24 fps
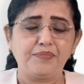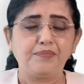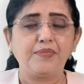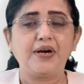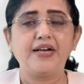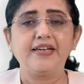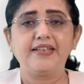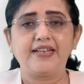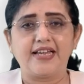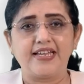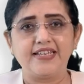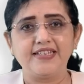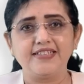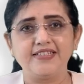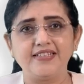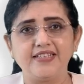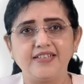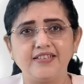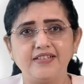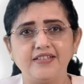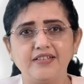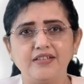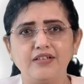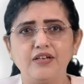by
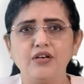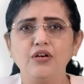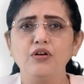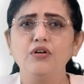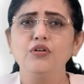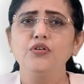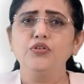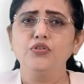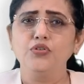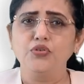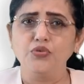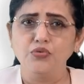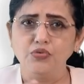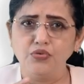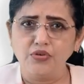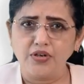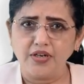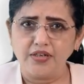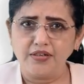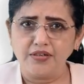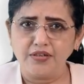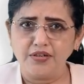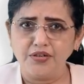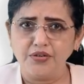writing to
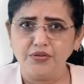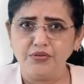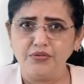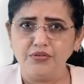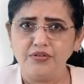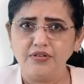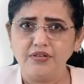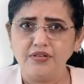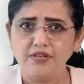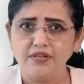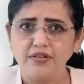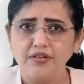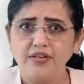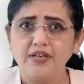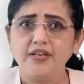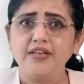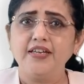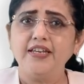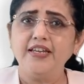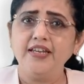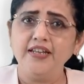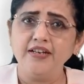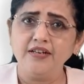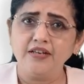conclude,
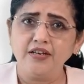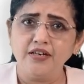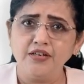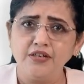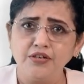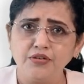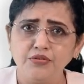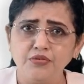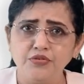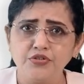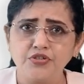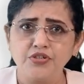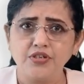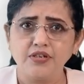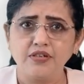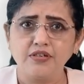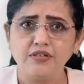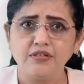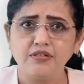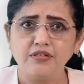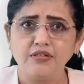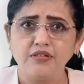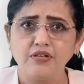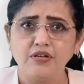in
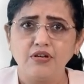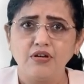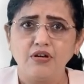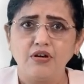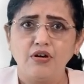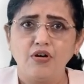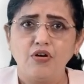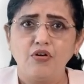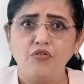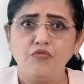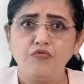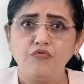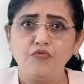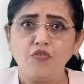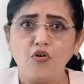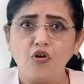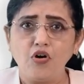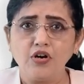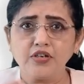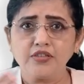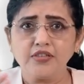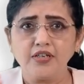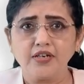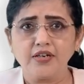conclusion.
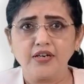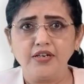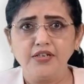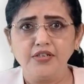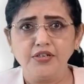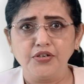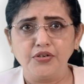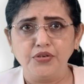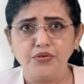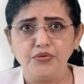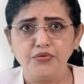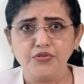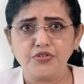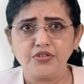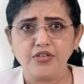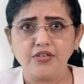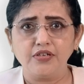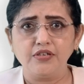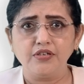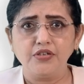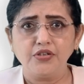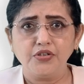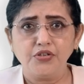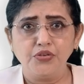For the
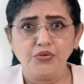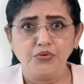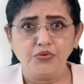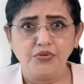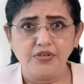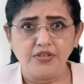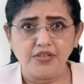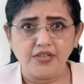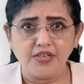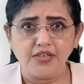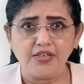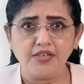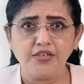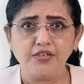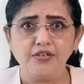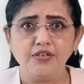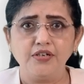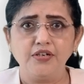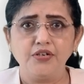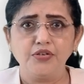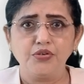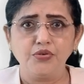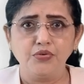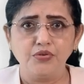conclusion, you
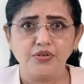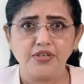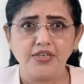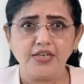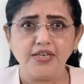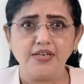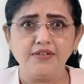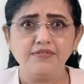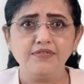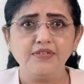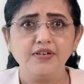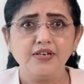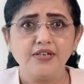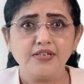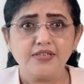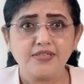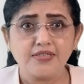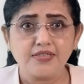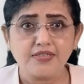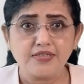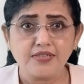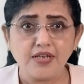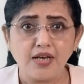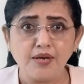need to give
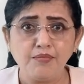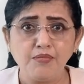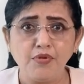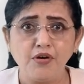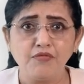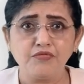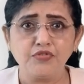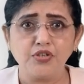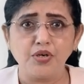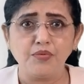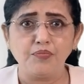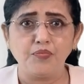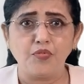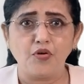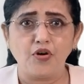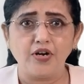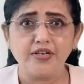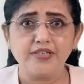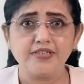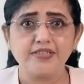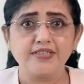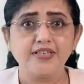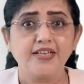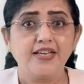some of the
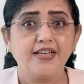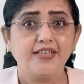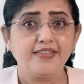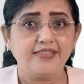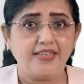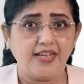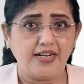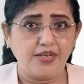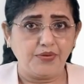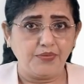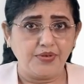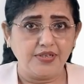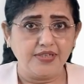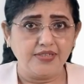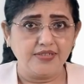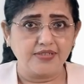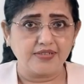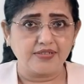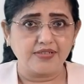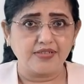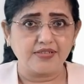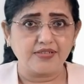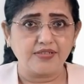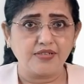points that we
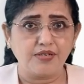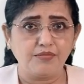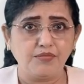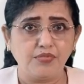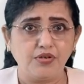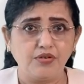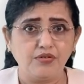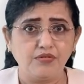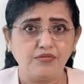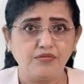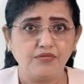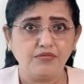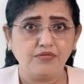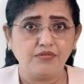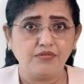discussed above.